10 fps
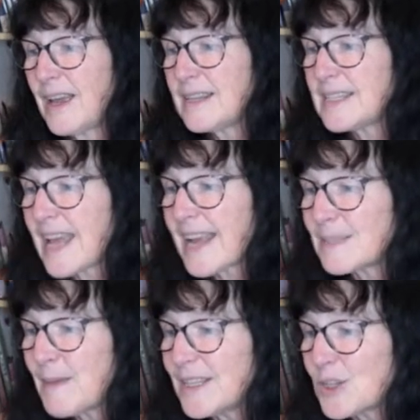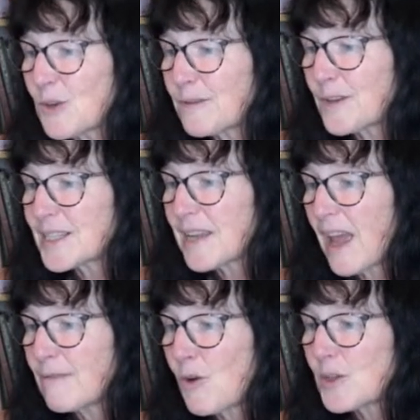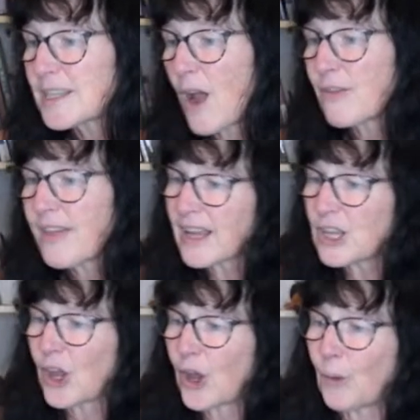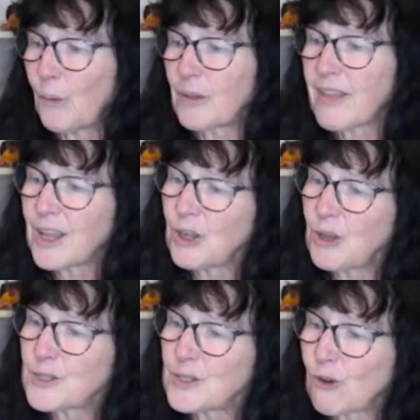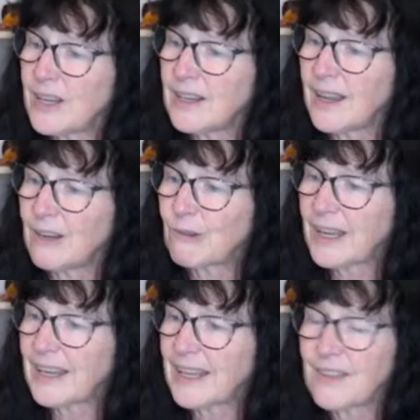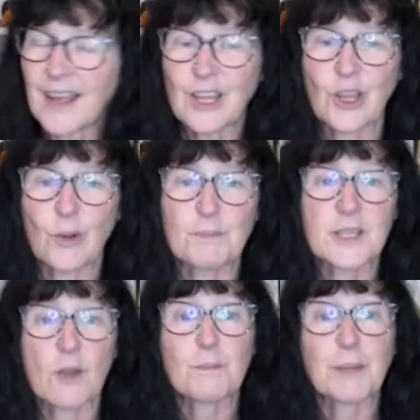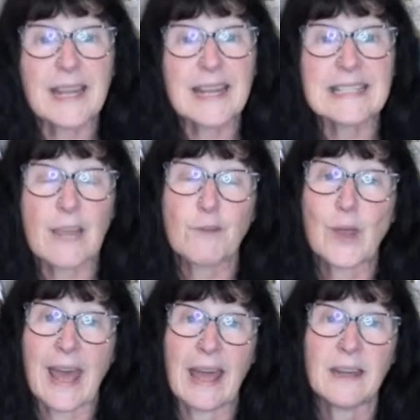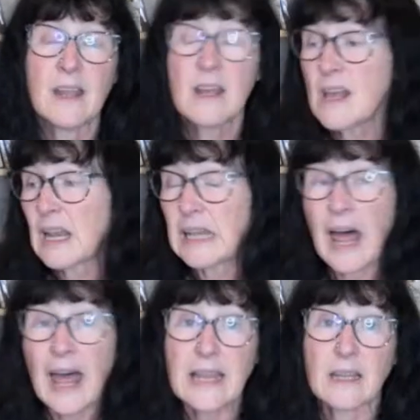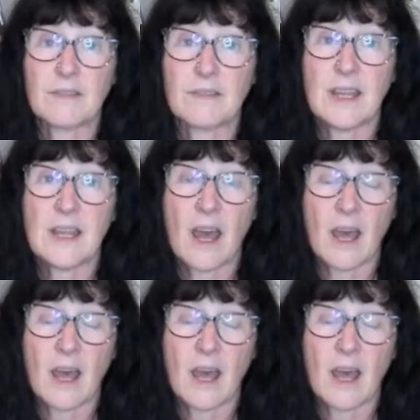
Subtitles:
TX Meets, your first live also. Thank you. Thank you for joining. Really, thank you. So please, if you can, like the